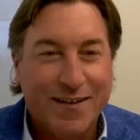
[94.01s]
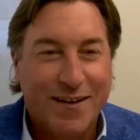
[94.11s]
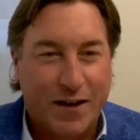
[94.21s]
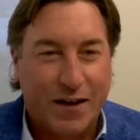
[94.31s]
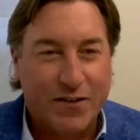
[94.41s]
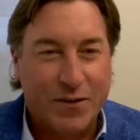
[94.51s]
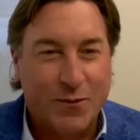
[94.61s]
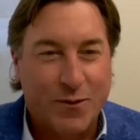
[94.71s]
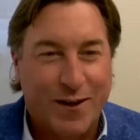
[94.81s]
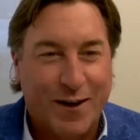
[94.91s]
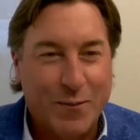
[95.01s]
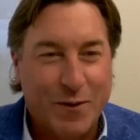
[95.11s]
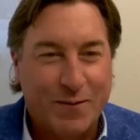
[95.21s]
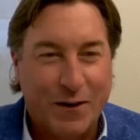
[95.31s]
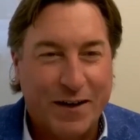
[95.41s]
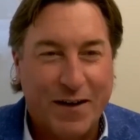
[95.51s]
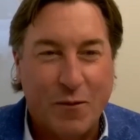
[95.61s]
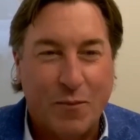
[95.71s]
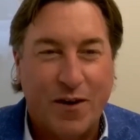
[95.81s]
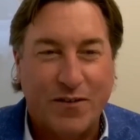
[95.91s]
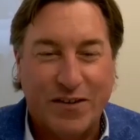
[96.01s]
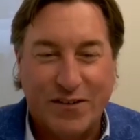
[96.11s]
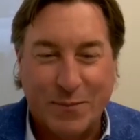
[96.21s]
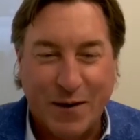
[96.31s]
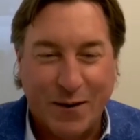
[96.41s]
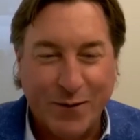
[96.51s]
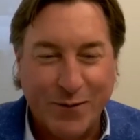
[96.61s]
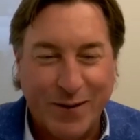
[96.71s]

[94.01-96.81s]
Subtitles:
The concepts were there, but we didn't have the processing power